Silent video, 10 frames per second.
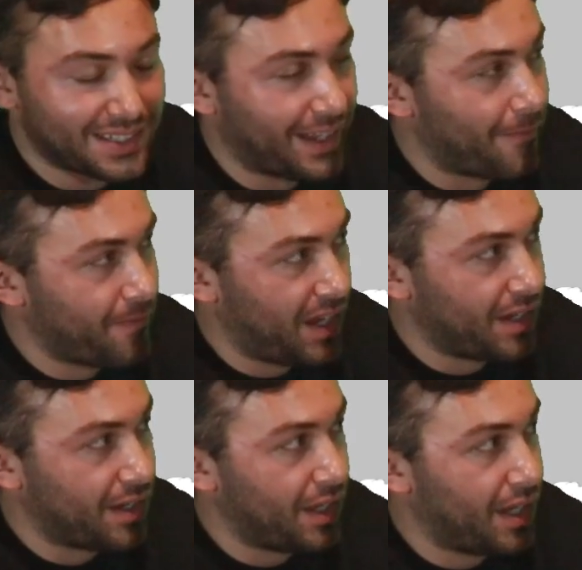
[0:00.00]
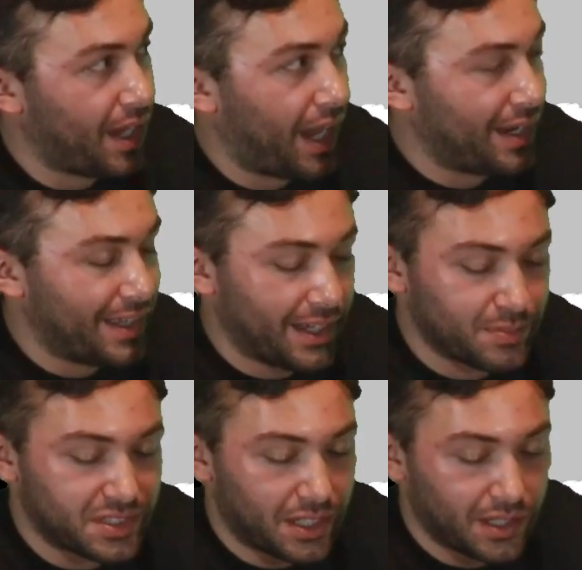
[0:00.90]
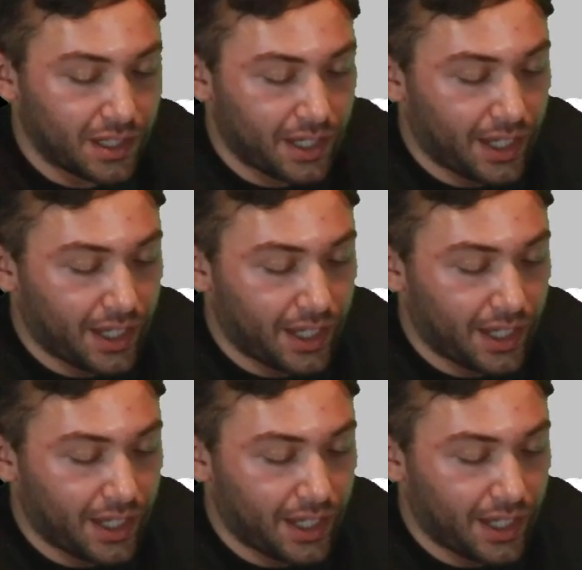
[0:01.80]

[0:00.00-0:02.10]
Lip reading: like Finn and Gibson.